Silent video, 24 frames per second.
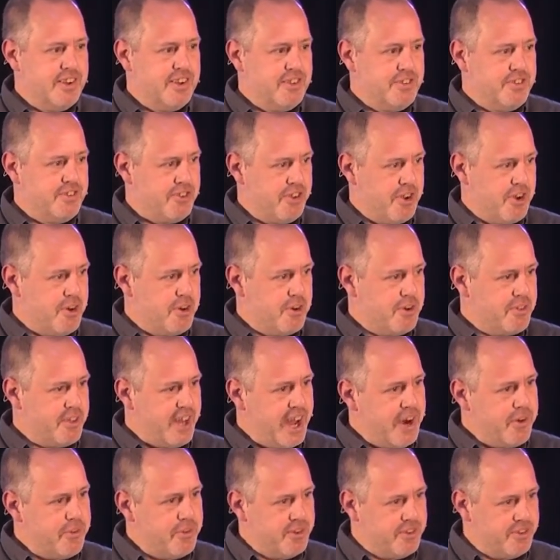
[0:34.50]
So
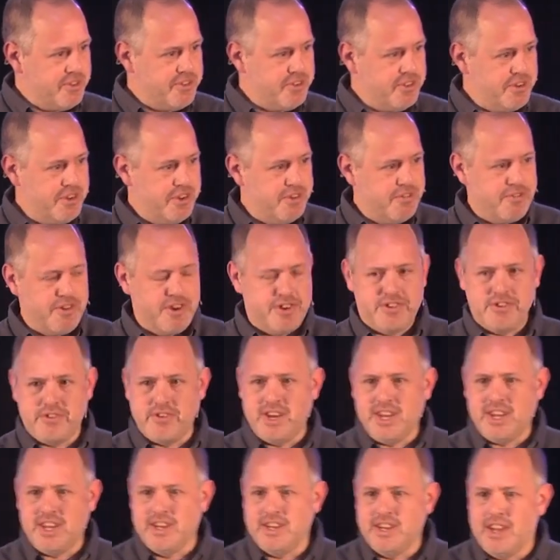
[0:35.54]
that was
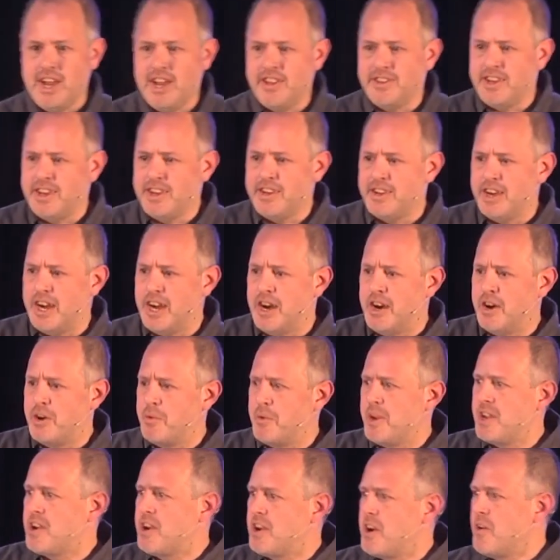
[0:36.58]
frustrating. And then a
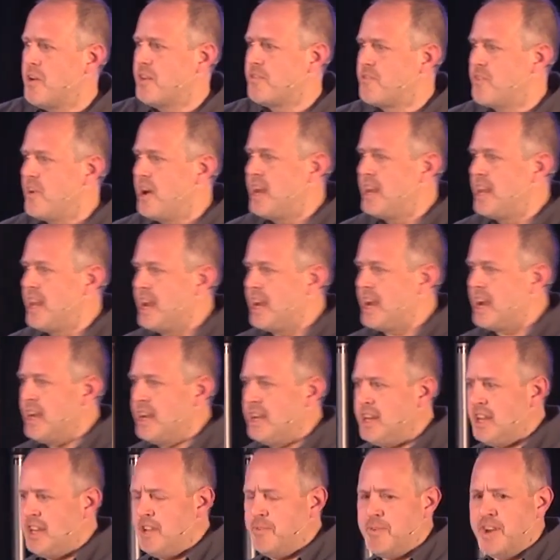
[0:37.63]
week ago on Friday, I got
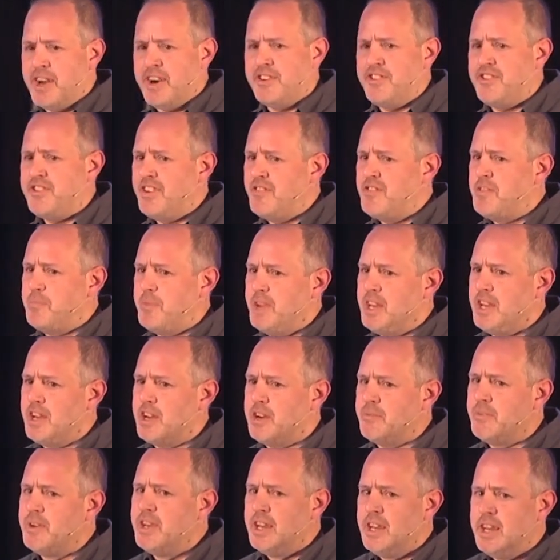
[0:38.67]
an email at 7
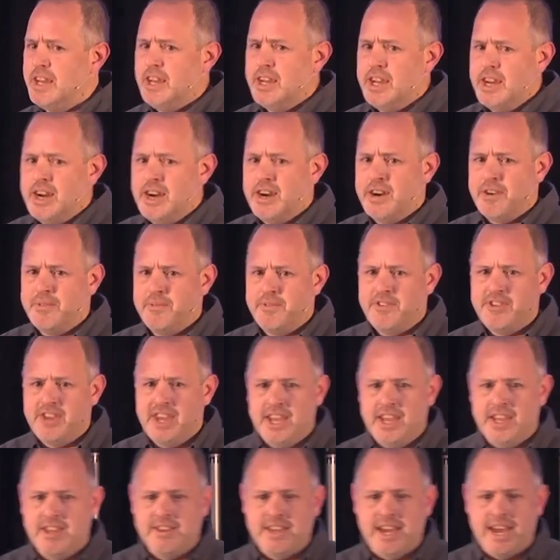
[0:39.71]
p.m.
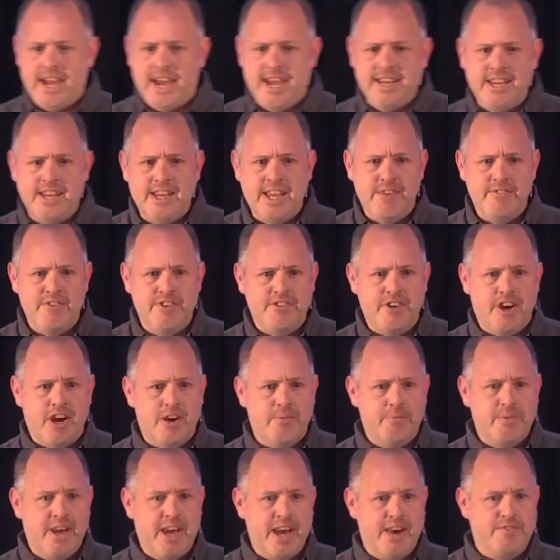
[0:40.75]
Saying that I didn't have a
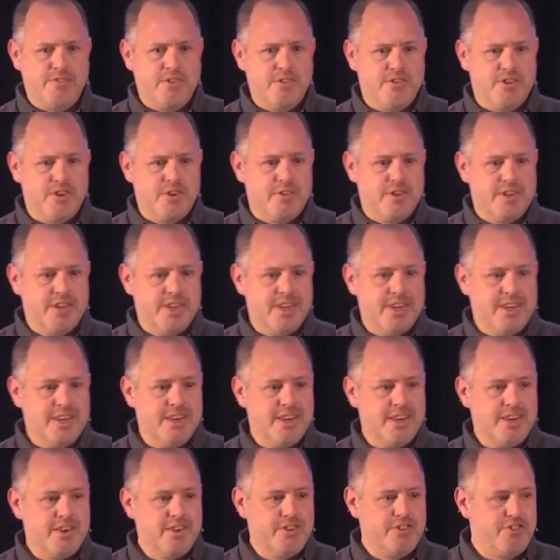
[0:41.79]
job after June.
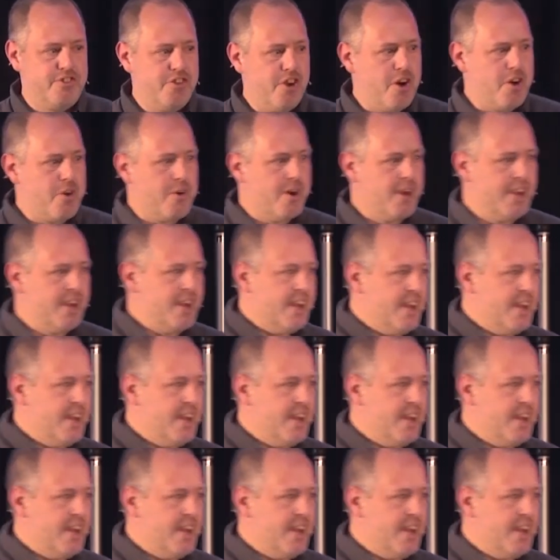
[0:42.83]
So